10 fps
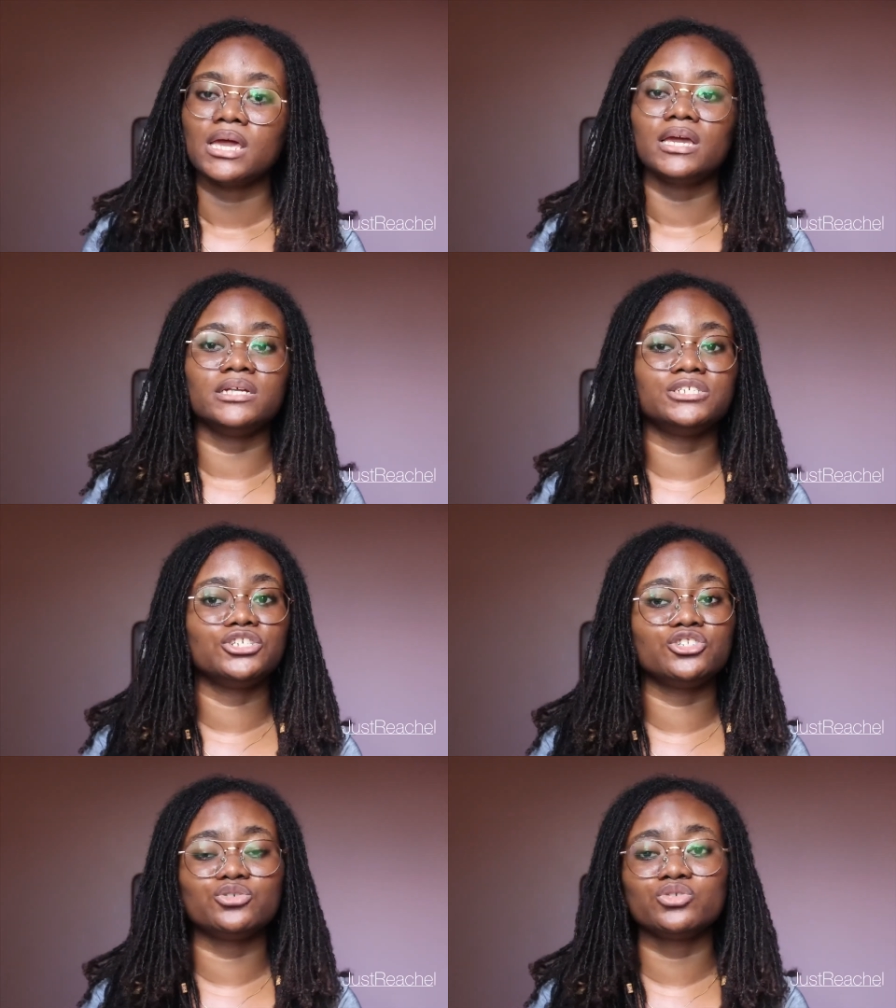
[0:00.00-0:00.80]
It
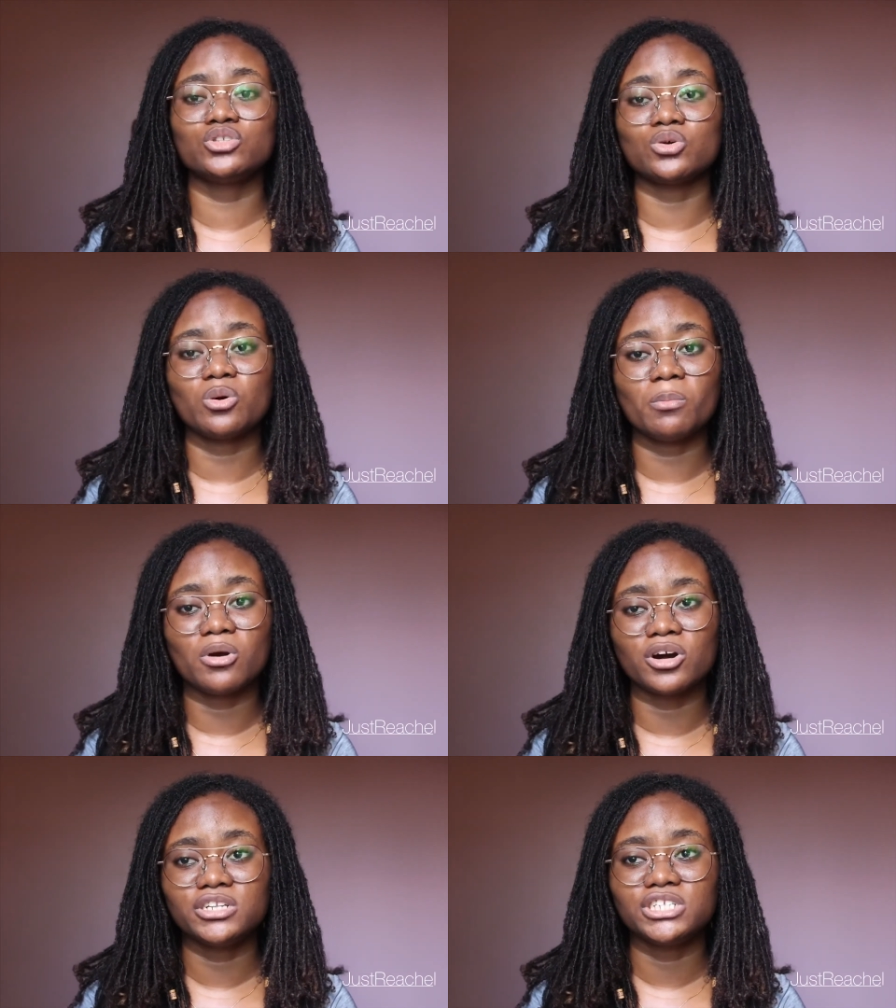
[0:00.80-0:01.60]
teaches you so
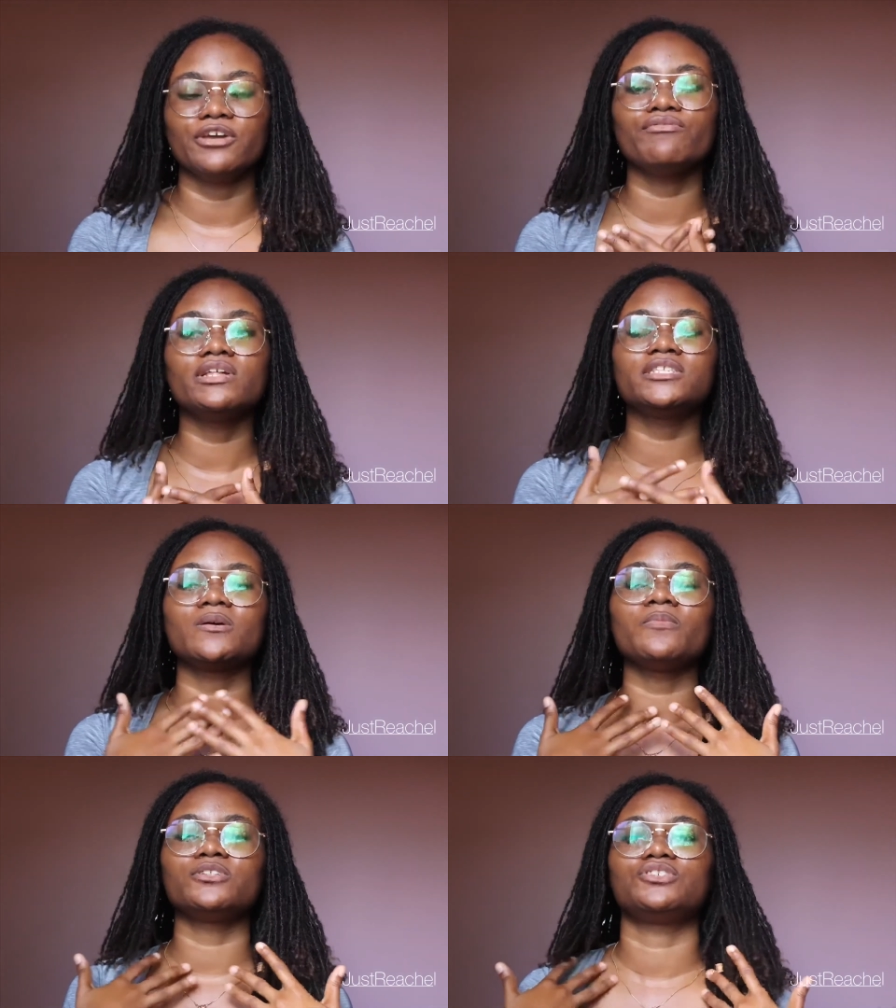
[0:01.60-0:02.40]
much. It really is
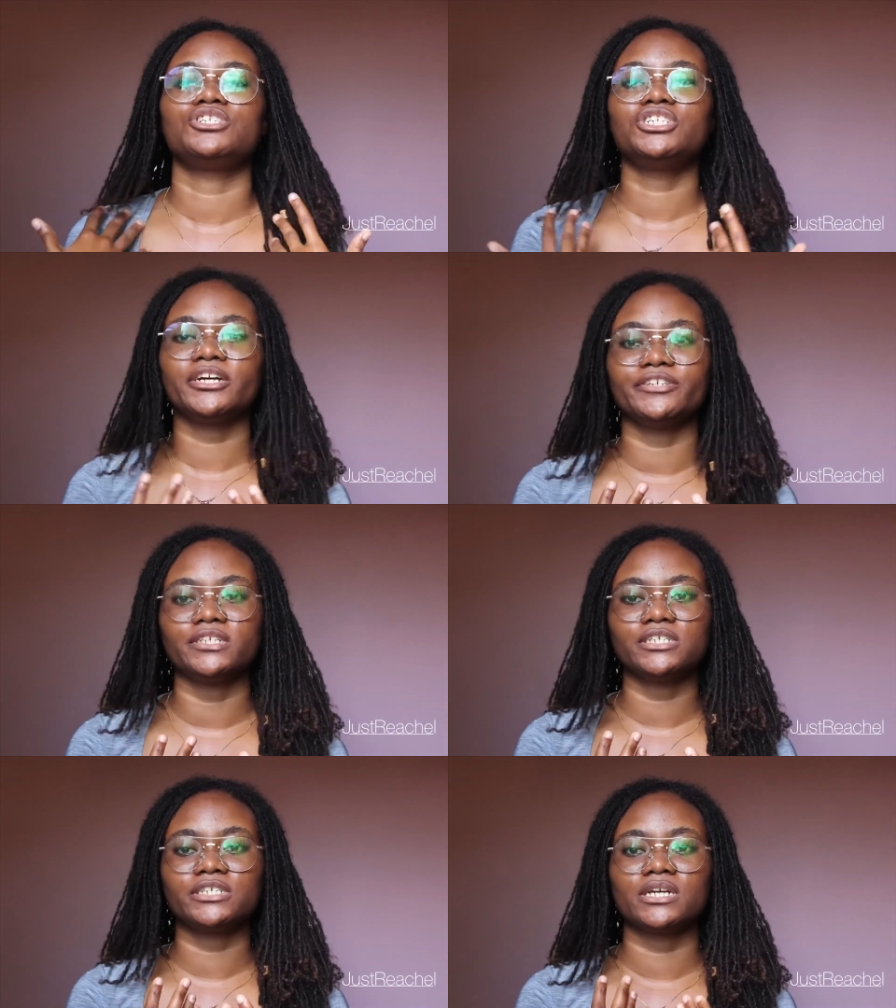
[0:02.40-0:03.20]
something to
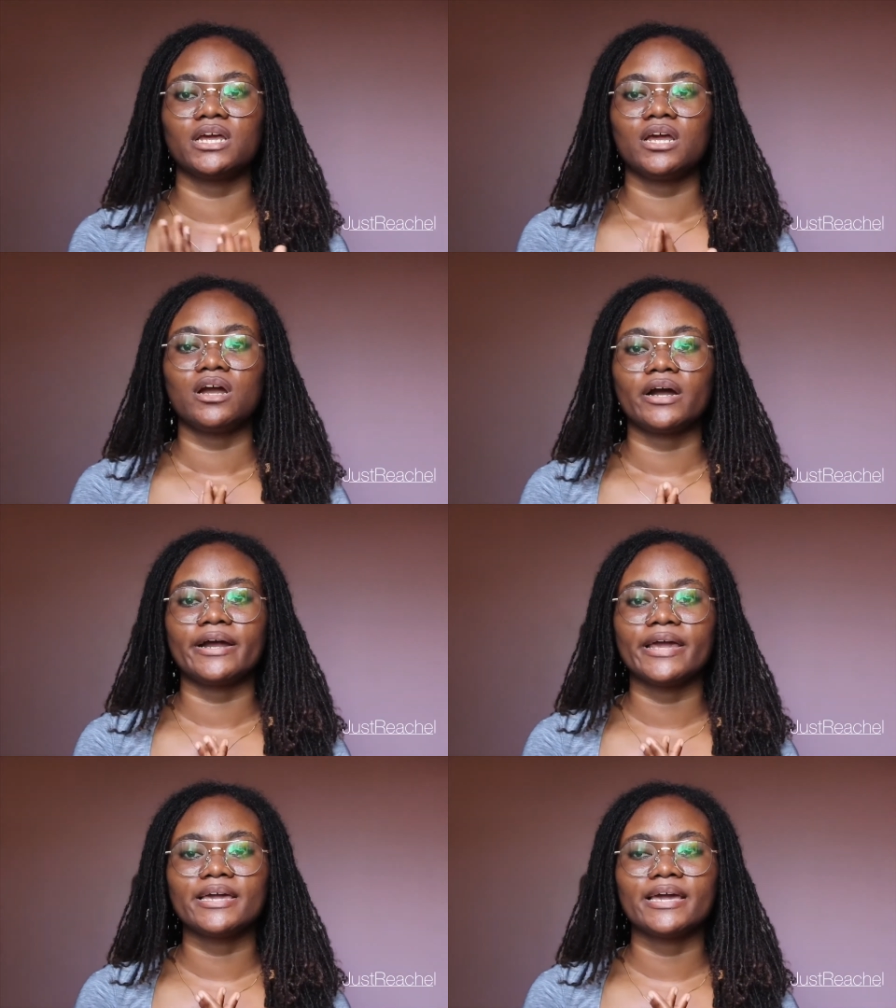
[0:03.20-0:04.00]
cherish. All
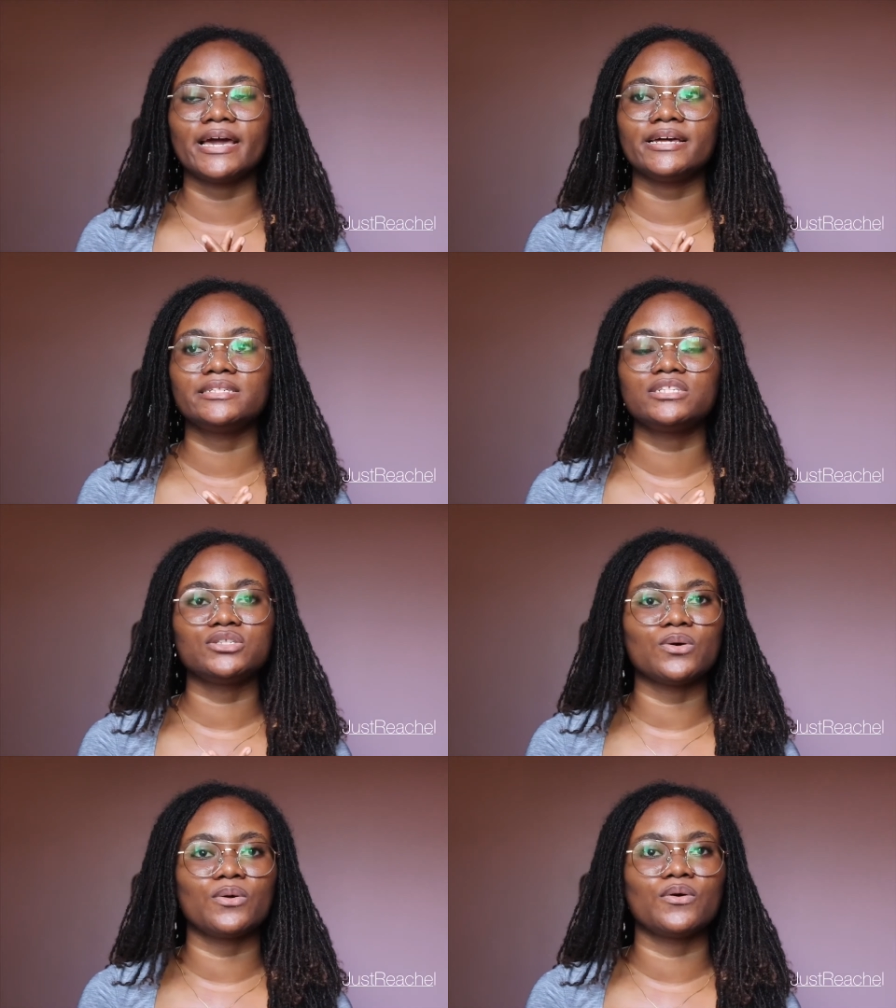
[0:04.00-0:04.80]
right, guys,
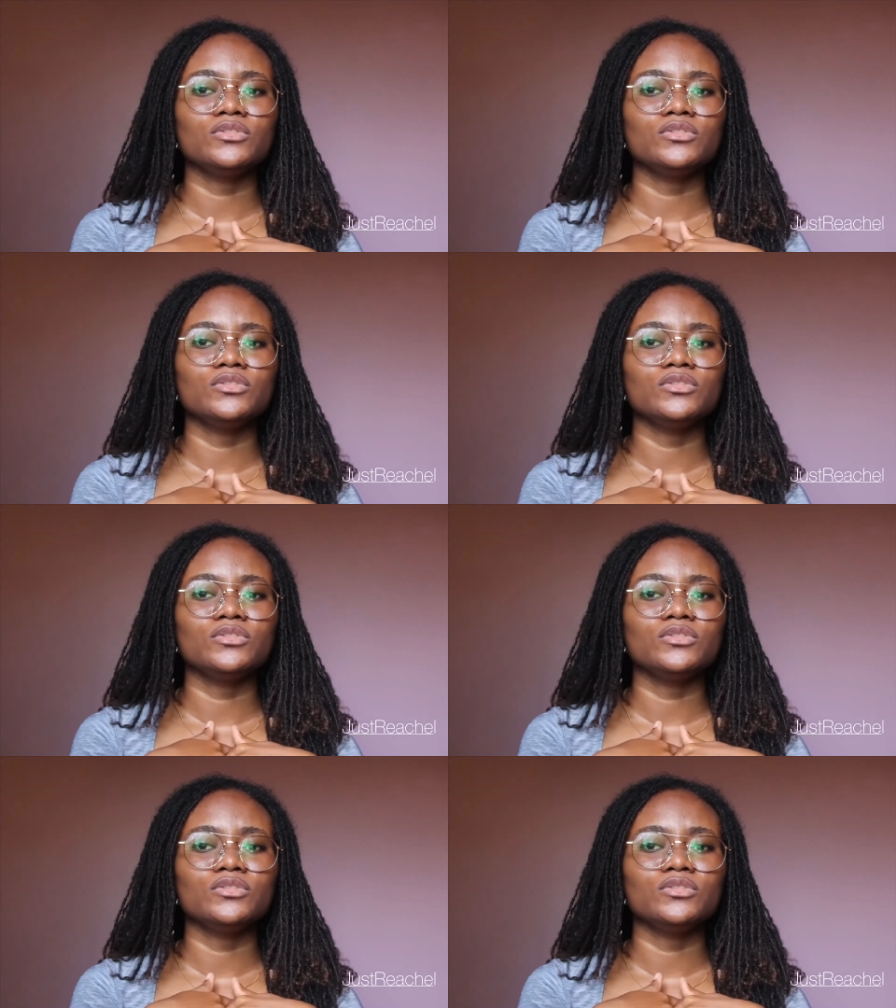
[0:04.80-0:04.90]
so